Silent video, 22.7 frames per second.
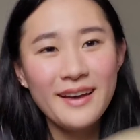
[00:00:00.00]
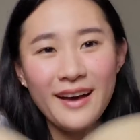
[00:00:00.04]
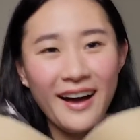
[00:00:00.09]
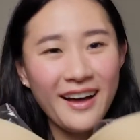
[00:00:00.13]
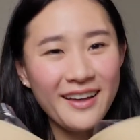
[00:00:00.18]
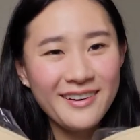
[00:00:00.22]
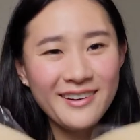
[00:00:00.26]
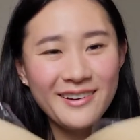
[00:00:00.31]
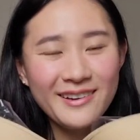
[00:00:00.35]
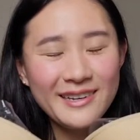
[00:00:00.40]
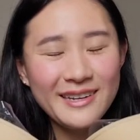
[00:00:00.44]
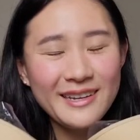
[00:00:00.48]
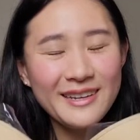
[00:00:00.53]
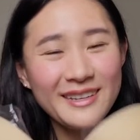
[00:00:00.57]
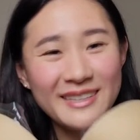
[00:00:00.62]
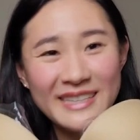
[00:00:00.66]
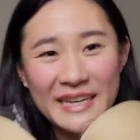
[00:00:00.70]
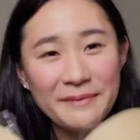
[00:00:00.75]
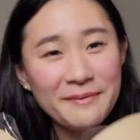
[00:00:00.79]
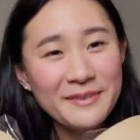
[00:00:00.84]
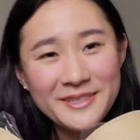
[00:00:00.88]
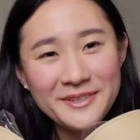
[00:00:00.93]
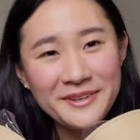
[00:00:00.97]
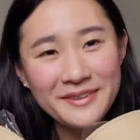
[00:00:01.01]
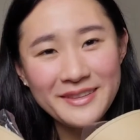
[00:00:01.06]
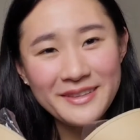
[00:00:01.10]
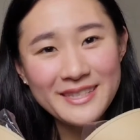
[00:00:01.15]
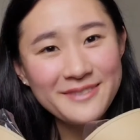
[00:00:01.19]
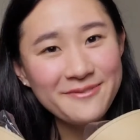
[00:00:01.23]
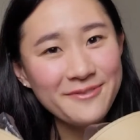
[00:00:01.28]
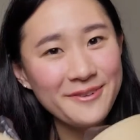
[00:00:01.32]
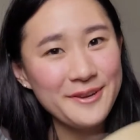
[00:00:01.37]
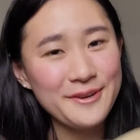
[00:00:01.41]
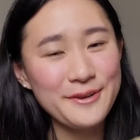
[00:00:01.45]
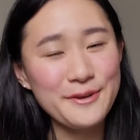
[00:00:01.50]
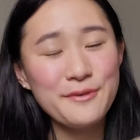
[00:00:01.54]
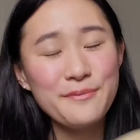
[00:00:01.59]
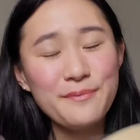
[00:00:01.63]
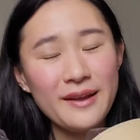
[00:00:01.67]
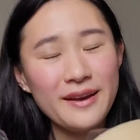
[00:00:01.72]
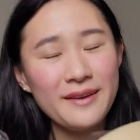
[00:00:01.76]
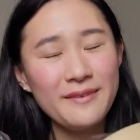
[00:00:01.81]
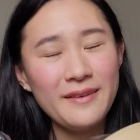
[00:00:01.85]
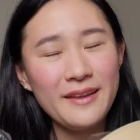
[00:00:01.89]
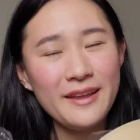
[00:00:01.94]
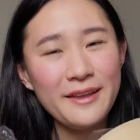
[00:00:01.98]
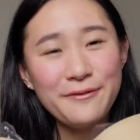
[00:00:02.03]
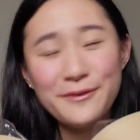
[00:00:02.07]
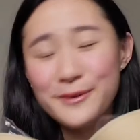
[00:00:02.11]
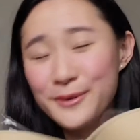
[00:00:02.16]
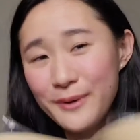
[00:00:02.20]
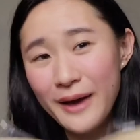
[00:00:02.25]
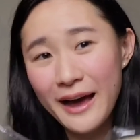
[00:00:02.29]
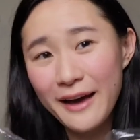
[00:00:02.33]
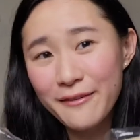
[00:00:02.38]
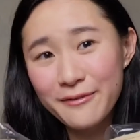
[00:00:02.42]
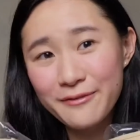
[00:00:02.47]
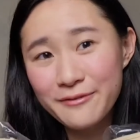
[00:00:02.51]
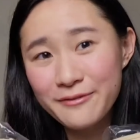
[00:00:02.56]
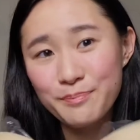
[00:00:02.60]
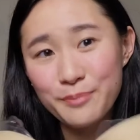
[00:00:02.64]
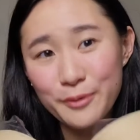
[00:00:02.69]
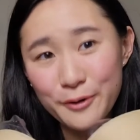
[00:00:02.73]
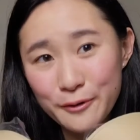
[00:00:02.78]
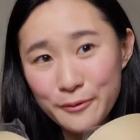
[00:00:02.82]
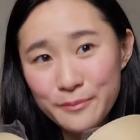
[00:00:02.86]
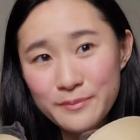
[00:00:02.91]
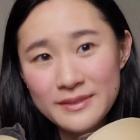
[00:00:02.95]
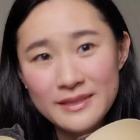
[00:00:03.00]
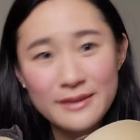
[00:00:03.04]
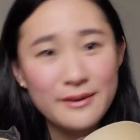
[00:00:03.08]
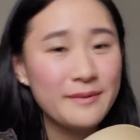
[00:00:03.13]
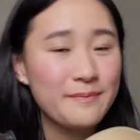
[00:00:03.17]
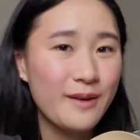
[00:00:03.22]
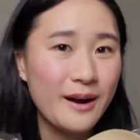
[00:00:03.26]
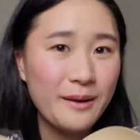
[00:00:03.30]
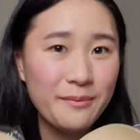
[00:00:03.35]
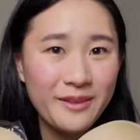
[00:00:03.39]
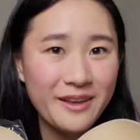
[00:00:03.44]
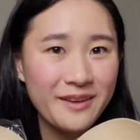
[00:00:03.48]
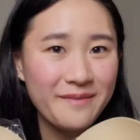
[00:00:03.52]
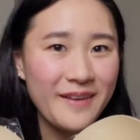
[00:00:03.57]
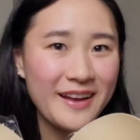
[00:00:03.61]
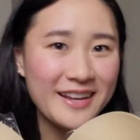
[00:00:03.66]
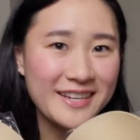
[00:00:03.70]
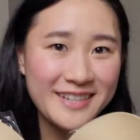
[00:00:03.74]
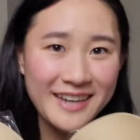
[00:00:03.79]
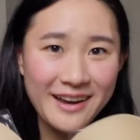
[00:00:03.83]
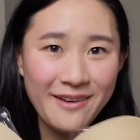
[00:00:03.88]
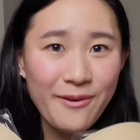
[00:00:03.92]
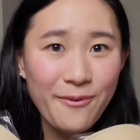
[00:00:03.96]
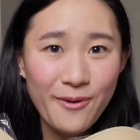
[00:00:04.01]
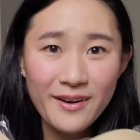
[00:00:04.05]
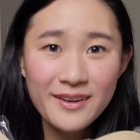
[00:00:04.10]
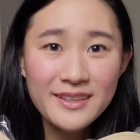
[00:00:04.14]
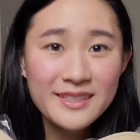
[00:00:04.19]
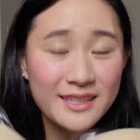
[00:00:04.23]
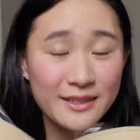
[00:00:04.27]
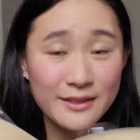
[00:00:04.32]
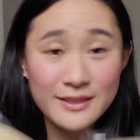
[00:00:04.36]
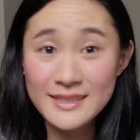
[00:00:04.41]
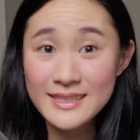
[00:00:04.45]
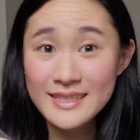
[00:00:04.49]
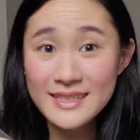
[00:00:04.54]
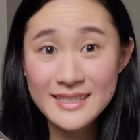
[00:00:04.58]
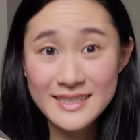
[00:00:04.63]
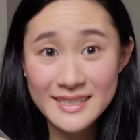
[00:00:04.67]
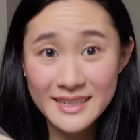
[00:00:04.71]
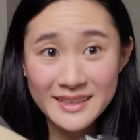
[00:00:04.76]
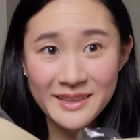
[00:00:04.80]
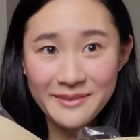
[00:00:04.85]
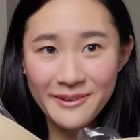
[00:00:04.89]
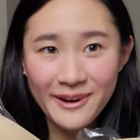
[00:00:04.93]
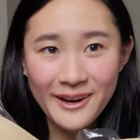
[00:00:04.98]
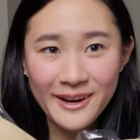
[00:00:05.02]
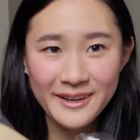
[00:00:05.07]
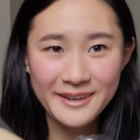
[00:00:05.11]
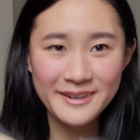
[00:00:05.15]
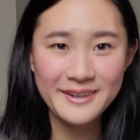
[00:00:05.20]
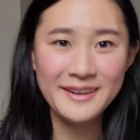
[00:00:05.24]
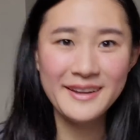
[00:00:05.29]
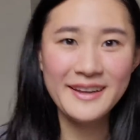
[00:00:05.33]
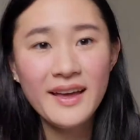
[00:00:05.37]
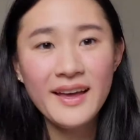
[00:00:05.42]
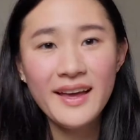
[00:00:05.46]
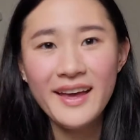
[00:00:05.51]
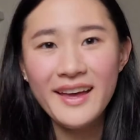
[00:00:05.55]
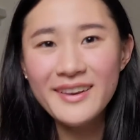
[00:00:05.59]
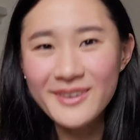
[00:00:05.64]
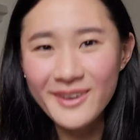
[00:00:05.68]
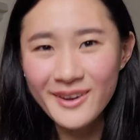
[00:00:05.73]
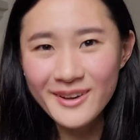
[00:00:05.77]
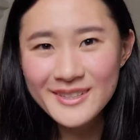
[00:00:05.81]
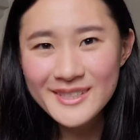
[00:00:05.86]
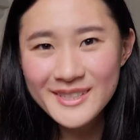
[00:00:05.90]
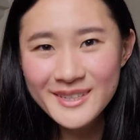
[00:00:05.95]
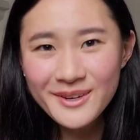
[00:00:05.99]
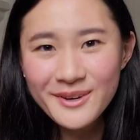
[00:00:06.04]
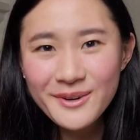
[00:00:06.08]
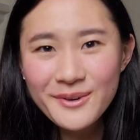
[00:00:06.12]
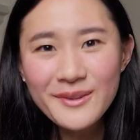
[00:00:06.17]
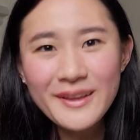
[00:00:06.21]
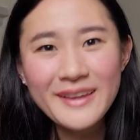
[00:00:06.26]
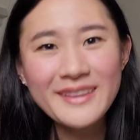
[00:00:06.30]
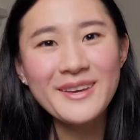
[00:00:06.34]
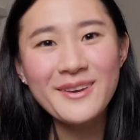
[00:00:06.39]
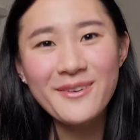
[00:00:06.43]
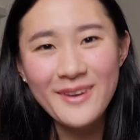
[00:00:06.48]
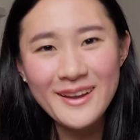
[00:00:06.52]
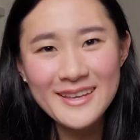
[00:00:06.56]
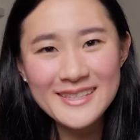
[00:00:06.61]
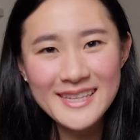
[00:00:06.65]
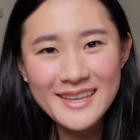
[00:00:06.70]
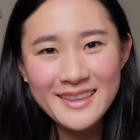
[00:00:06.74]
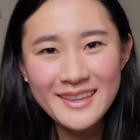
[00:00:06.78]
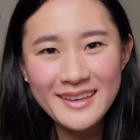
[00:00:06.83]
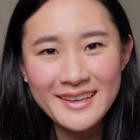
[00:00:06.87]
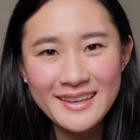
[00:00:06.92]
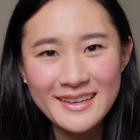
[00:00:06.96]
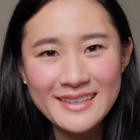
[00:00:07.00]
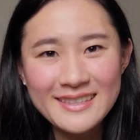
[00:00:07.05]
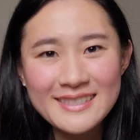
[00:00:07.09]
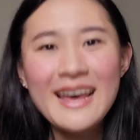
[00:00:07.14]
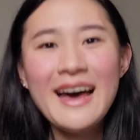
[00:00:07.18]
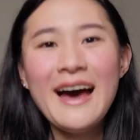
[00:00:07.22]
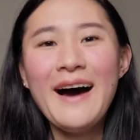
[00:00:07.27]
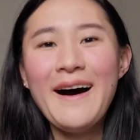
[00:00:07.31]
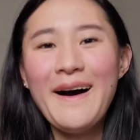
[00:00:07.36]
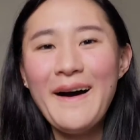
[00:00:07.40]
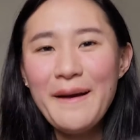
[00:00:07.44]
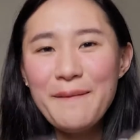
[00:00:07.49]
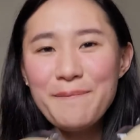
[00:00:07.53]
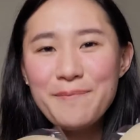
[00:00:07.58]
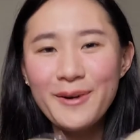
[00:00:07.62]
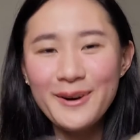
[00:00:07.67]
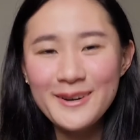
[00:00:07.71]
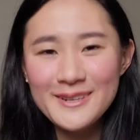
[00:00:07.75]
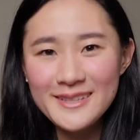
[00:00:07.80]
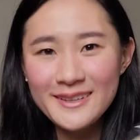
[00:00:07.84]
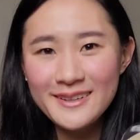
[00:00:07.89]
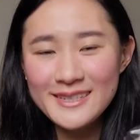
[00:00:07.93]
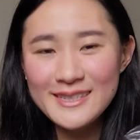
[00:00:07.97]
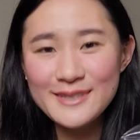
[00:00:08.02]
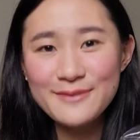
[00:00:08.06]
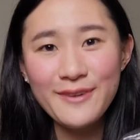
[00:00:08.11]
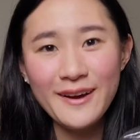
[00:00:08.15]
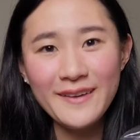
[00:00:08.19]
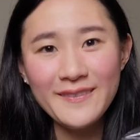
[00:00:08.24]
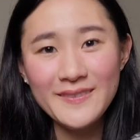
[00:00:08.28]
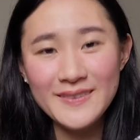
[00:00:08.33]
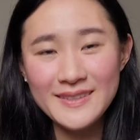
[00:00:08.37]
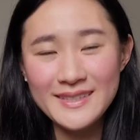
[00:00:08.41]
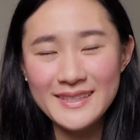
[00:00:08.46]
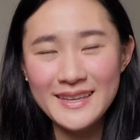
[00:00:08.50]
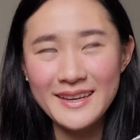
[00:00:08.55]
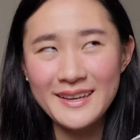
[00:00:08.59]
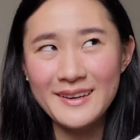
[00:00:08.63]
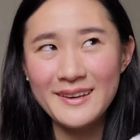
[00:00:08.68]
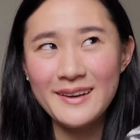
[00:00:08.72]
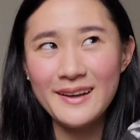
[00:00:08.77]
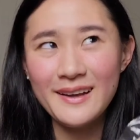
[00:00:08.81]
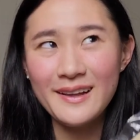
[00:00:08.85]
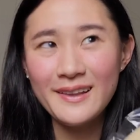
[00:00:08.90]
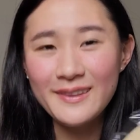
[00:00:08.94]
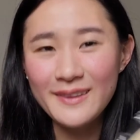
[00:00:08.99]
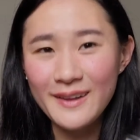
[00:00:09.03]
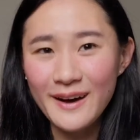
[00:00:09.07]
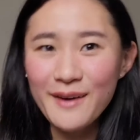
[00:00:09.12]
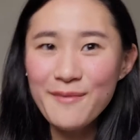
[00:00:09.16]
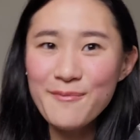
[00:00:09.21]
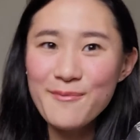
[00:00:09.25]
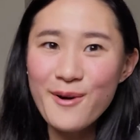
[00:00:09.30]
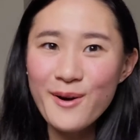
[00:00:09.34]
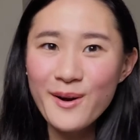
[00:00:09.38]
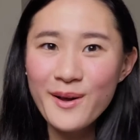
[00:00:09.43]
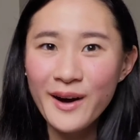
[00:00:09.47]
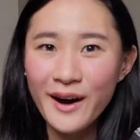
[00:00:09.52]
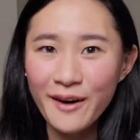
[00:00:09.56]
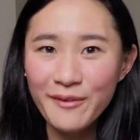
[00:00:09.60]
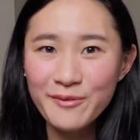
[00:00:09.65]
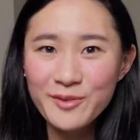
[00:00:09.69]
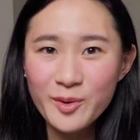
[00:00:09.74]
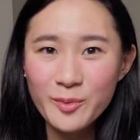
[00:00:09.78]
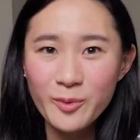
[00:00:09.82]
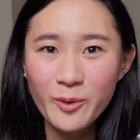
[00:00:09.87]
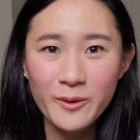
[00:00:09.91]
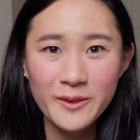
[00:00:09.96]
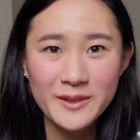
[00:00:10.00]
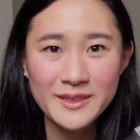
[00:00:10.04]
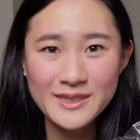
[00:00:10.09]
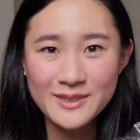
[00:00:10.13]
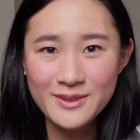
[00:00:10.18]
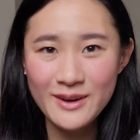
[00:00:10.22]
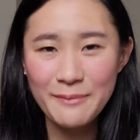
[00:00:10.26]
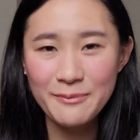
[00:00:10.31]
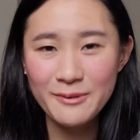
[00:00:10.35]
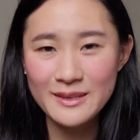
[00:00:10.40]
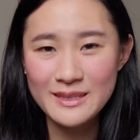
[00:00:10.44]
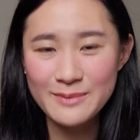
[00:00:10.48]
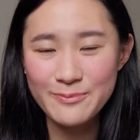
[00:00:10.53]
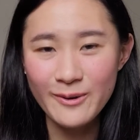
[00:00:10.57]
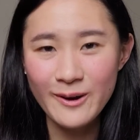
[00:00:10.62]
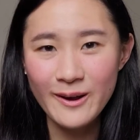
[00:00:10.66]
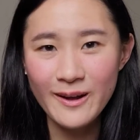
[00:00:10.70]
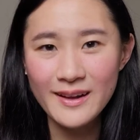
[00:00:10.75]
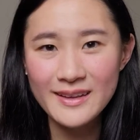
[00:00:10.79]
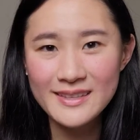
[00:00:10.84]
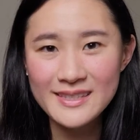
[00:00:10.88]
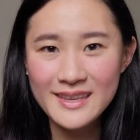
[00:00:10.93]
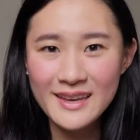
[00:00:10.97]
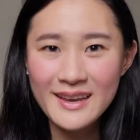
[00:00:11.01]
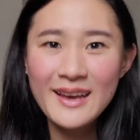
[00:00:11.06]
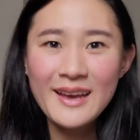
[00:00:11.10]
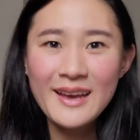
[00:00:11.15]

I don't need to demonstrate this for you, but if you have boobs, you can probably imagine how it works. You just stick them on. And also, like, the crazy thing is, I personally just find this, like, a lot more comfortable than strapless bras.